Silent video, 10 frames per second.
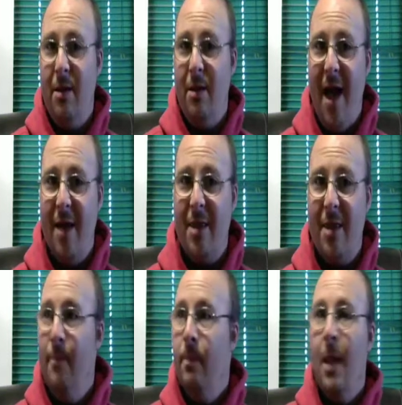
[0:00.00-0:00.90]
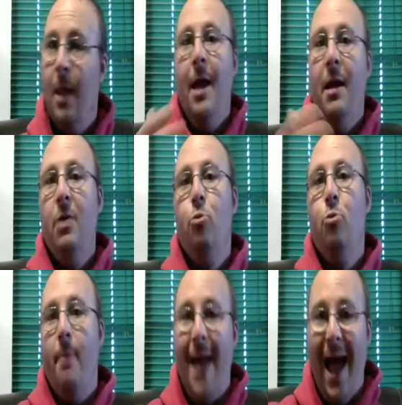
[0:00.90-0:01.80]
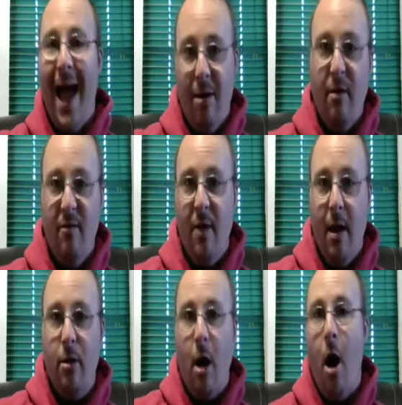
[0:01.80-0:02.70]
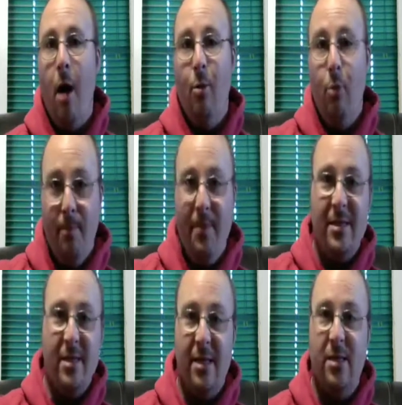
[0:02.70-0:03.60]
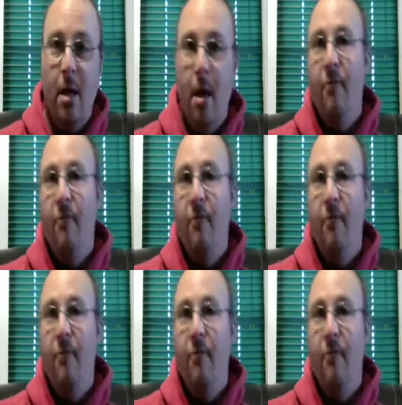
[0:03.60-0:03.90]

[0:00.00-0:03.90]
fact that he dropped out of the Hollywood business